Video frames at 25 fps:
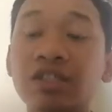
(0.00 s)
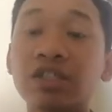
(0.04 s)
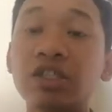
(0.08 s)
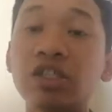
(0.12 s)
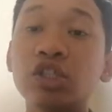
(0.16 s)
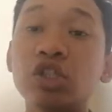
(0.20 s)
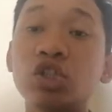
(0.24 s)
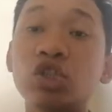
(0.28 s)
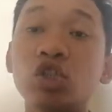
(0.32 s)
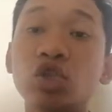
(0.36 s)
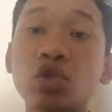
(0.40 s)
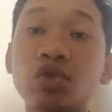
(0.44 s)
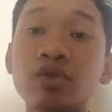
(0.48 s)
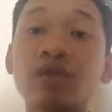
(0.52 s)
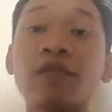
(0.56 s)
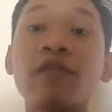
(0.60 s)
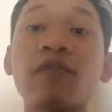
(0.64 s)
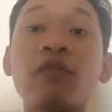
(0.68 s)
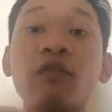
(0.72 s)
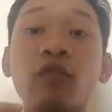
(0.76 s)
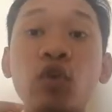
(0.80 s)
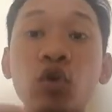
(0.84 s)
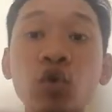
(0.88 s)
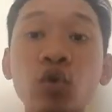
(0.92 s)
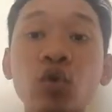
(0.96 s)
shows
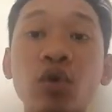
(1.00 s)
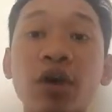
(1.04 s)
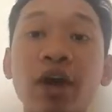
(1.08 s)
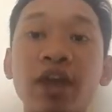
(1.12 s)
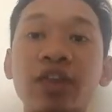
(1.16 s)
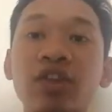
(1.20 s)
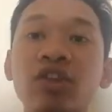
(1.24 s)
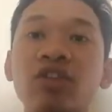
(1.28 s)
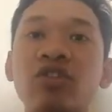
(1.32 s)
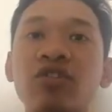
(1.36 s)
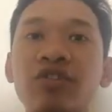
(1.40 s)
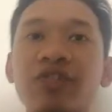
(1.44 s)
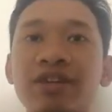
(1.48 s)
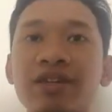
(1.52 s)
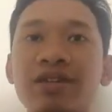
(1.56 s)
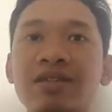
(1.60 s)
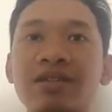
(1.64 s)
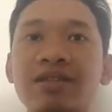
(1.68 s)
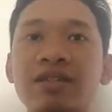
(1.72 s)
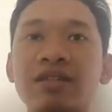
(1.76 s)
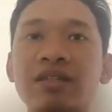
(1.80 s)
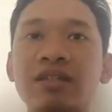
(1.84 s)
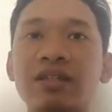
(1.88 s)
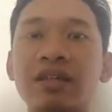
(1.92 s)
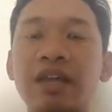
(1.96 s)
few
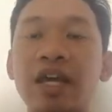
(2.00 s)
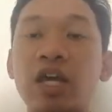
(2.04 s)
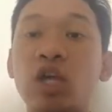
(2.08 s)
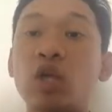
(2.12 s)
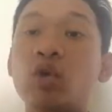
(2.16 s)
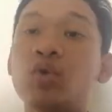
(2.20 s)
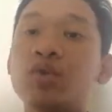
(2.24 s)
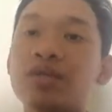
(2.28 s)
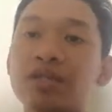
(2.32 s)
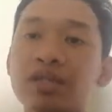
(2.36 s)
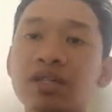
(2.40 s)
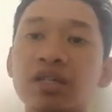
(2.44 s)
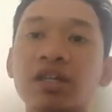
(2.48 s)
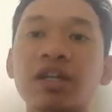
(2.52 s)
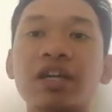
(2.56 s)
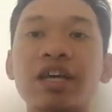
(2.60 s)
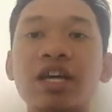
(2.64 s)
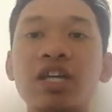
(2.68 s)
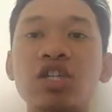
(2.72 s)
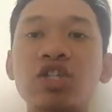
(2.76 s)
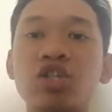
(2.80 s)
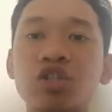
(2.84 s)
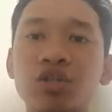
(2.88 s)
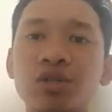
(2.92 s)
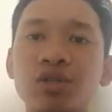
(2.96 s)
categories that user
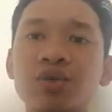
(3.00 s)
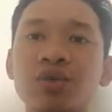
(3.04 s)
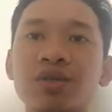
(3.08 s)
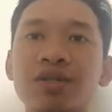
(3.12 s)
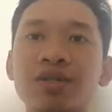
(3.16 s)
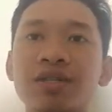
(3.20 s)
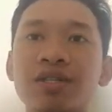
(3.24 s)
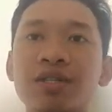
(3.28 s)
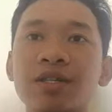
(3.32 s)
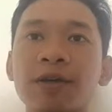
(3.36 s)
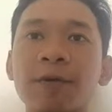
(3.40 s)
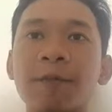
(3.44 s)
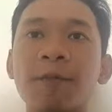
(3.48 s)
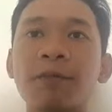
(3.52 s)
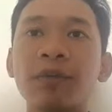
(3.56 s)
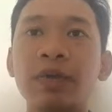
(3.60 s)
can choose.